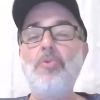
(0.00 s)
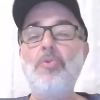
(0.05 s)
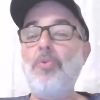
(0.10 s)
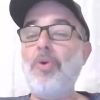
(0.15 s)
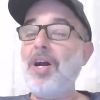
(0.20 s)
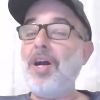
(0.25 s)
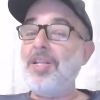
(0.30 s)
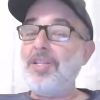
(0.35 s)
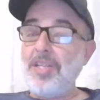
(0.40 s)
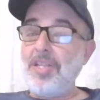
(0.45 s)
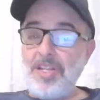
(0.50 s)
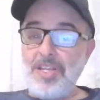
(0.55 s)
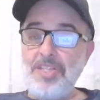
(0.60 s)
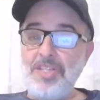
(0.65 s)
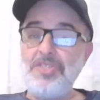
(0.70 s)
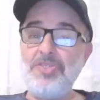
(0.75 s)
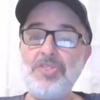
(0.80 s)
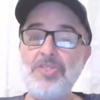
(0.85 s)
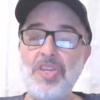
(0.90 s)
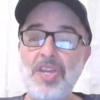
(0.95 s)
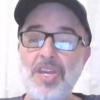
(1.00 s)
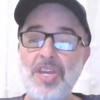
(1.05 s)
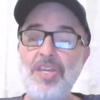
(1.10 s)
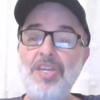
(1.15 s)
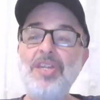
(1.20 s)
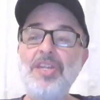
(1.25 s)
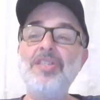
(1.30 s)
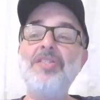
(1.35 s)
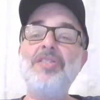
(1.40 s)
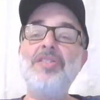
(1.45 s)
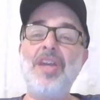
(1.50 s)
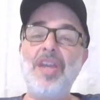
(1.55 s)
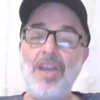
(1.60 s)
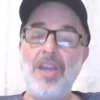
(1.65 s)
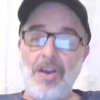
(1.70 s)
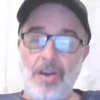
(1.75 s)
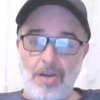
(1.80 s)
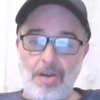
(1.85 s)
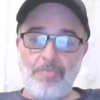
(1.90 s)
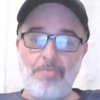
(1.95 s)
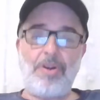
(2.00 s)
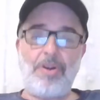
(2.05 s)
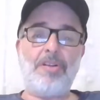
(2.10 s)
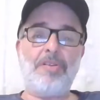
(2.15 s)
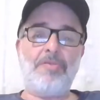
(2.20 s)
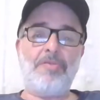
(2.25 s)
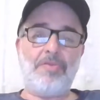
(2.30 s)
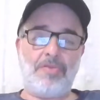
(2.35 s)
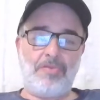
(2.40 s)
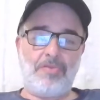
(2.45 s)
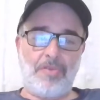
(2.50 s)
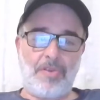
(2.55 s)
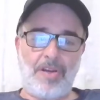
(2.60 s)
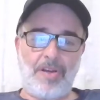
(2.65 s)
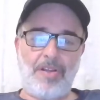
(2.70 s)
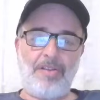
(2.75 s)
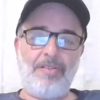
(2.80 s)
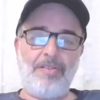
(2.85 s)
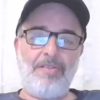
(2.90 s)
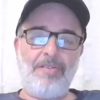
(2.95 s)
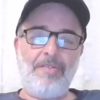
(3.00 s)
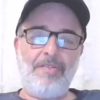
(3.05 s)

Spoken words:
why did he say they are part of the Quran?